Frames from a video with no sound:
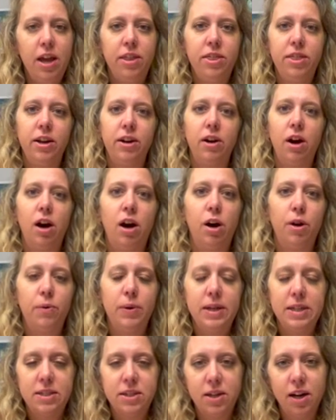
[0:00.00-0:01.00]
They're
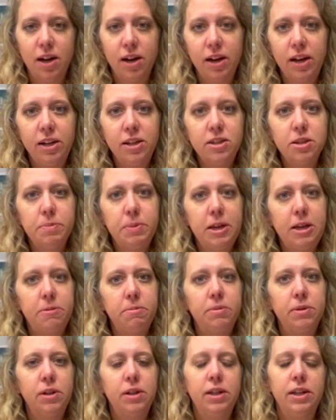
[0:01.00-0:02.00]
always talking to
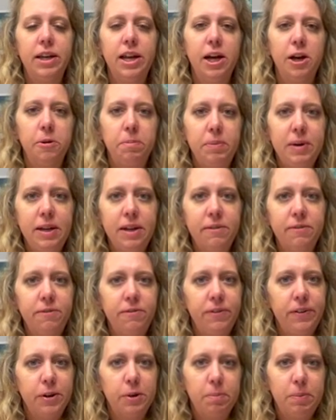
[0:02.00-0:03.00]
people and helping them
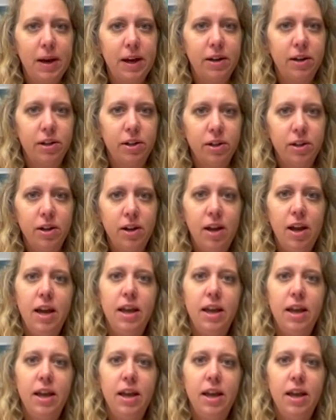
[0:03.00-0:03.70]
feel better.